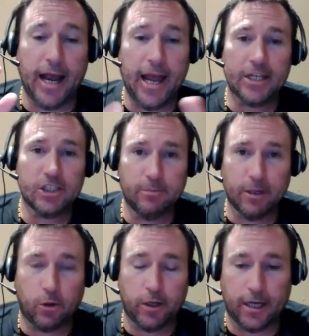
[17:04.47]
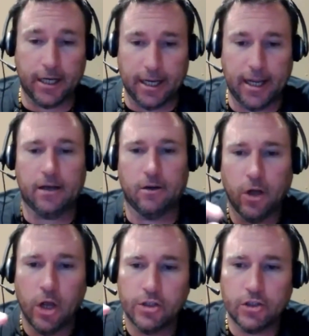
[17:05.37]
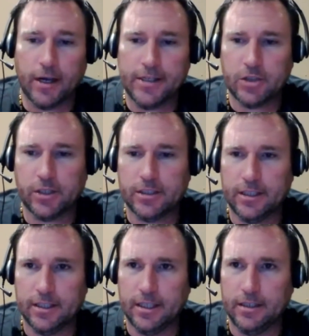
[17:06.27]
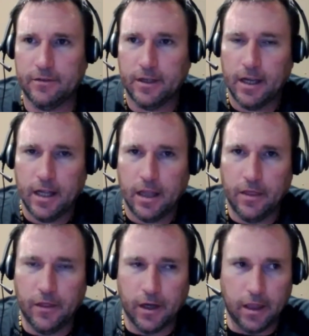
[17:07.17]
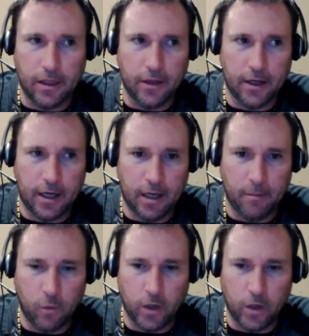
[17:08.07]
I actually am recording on it now. So I strictly leave the